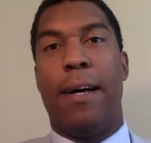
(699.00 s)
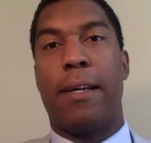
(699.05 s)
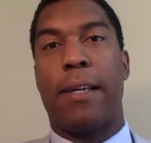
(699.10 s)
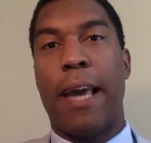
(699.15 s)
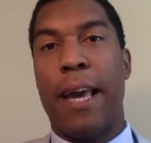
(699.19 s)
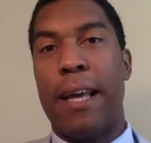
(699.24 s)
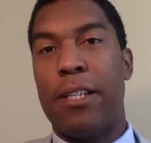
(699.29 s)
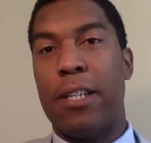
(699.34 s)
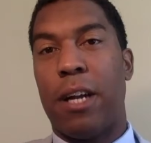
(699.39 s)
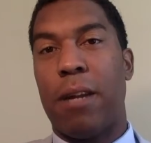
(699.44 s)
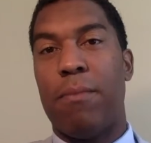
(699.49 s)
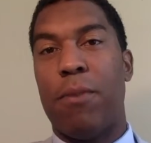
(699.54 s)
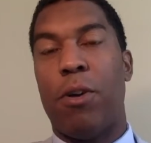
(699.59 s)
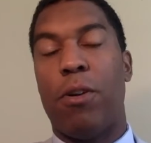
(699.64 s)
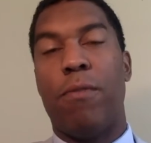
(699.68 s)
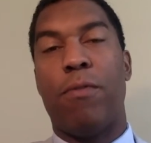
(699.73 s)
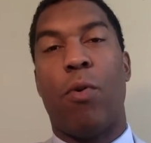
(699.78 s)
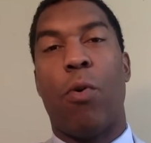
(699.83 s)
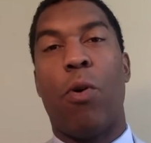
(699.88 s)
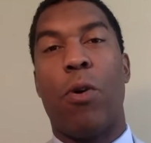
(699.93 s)
Cage
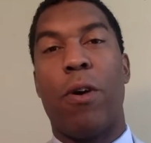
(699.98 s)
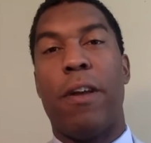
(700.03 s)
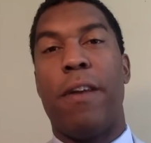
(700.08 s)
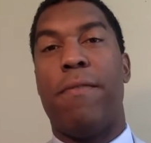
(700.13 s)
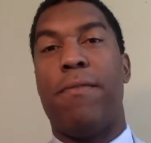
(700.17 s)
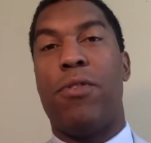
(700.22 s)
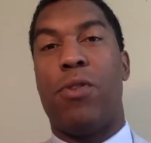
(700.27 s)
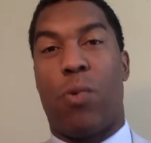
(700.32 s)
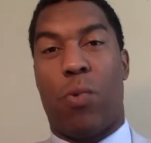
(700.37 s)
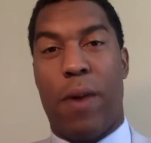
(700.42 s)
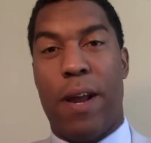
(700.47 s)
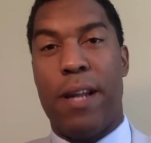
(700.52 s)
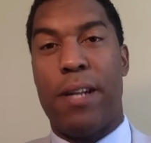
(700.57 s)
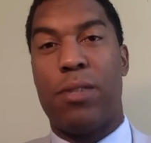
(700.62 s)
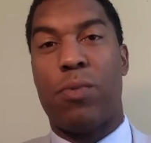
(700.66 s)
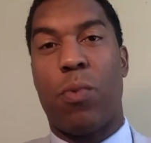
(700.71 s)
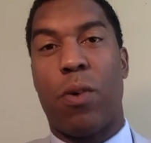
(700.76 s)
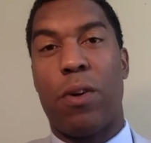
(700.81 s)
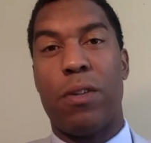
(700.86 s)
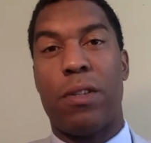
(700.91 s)
Automotive, or if Durran
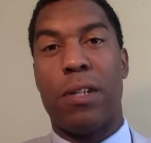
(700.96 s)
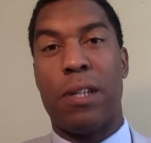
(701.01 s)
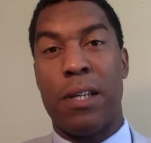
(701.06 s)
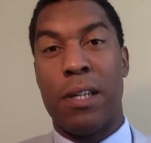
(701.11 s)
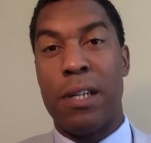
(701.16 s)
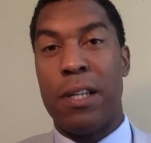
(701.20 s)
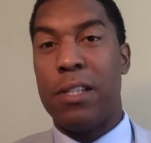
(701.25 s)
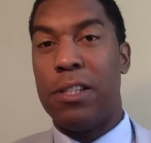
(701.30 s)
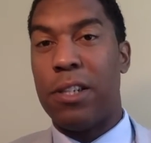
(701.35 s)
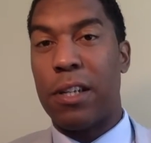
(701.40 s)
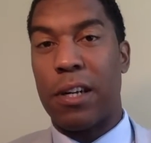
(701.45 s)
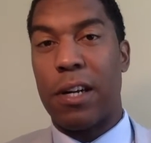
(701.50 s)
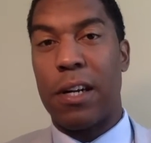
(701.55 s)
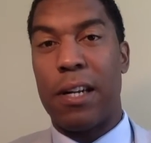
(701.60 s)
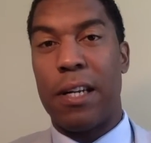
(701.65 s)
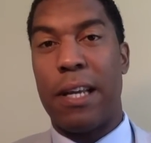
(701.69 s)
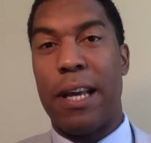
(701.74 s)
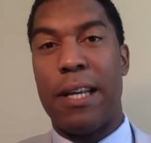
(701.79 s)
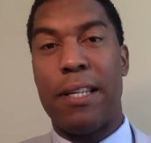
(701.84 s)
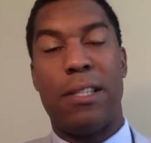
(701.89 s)
is worth the sugar,
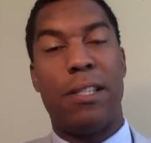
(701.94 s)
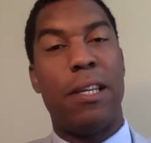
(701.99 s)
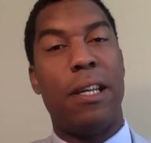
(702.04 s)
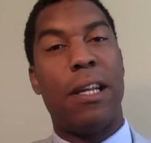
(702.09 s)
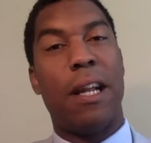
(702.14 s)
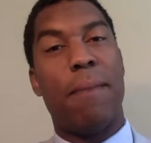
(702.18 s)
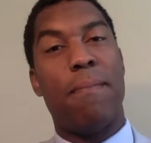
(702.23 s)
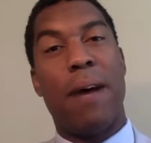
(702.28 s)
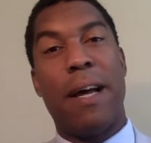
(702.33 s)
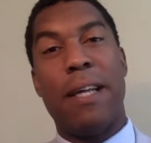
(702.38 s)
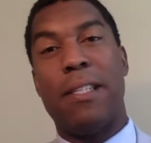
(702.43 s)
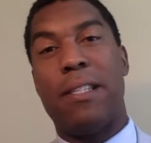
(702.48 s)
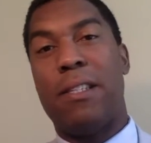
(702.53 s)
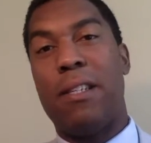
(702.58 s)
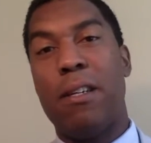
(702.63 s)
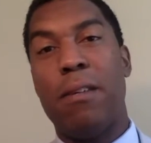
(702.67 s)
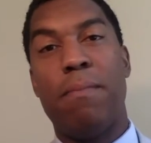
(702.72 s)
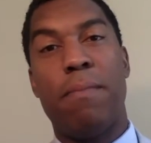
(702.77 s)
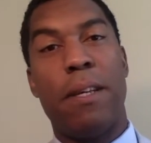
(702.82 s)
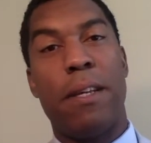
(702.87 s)
honey, iced tea, and I might
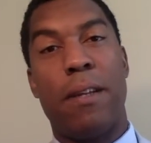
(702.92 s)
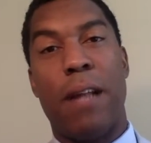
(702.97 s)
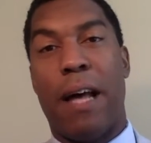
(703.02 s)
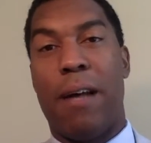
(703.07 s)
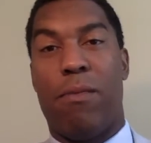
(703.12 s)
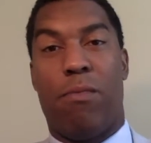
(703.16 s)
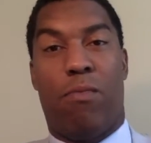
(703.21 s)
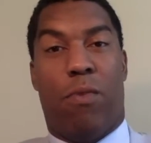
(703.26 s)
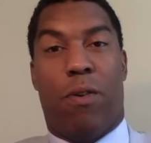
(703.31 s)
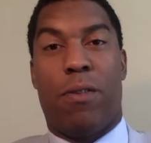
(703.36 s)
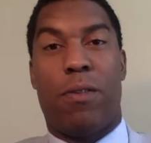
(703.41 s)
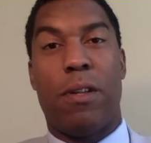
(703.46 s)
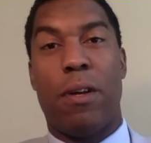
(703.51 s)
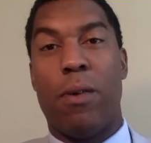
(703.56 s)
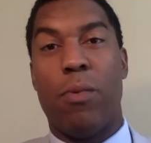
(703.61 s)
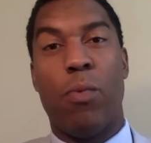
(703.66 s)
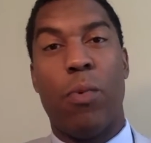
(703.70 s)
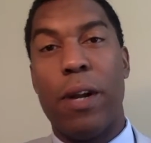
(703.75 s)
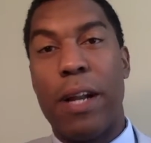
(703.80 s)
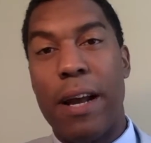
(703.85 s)
still be not worth
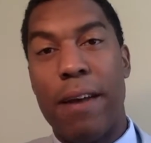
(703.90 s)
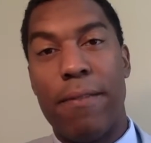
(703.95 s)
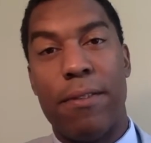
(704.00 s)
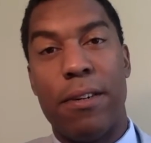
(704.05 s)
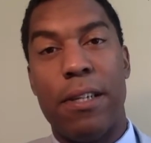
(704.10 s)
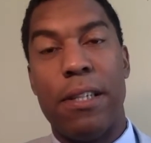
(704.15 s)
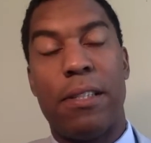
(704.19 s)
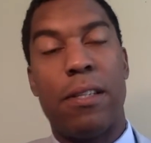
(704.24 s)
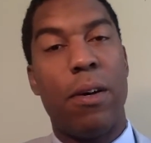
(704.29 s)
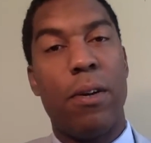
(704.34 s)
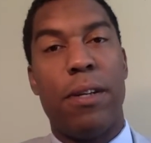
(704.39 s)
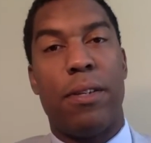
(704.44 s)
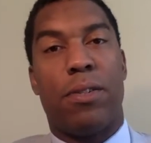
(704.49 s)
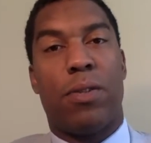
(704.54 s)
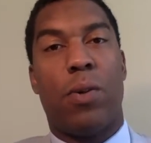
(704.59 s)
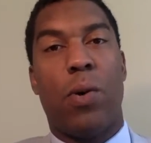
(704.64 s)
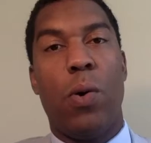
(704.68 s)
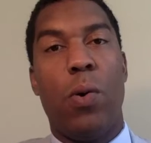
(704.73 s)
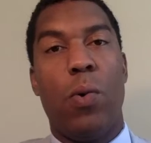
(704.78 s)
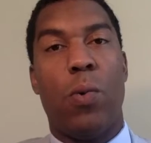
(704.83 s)
the whatever. It's
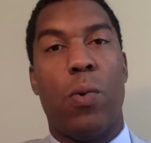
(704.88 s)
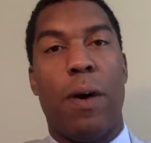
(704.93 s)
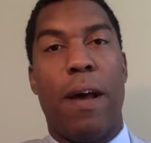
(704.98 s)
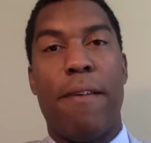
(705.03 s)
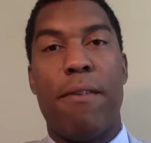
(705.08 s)
cool.